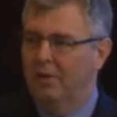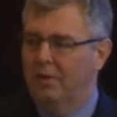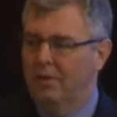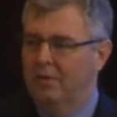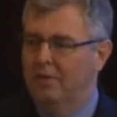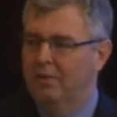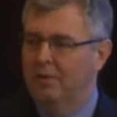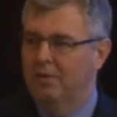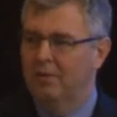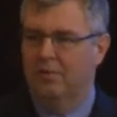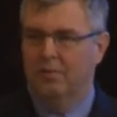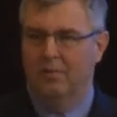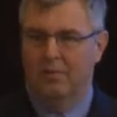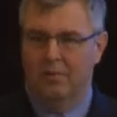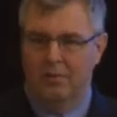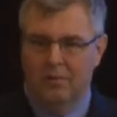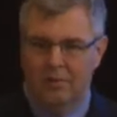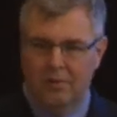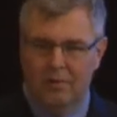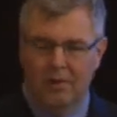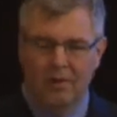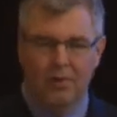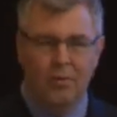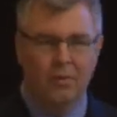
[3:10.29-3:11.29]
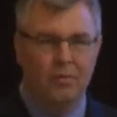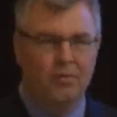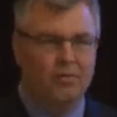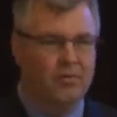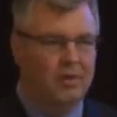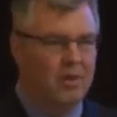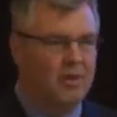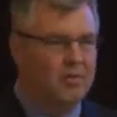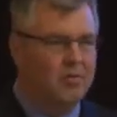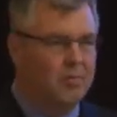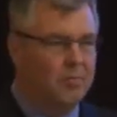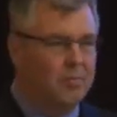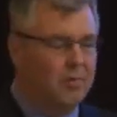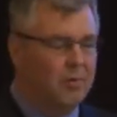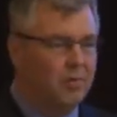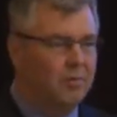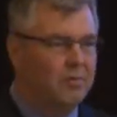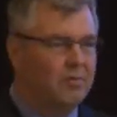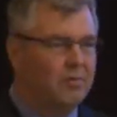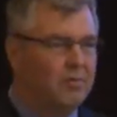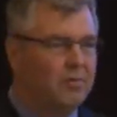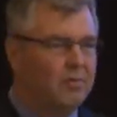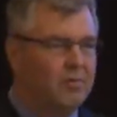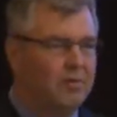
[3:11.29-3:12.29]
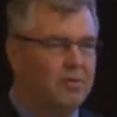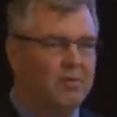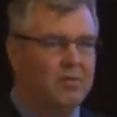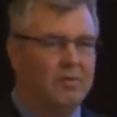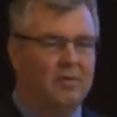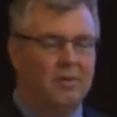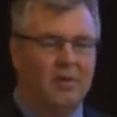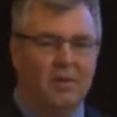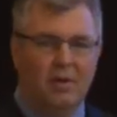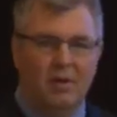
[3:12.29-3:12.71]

this, negotiation processes,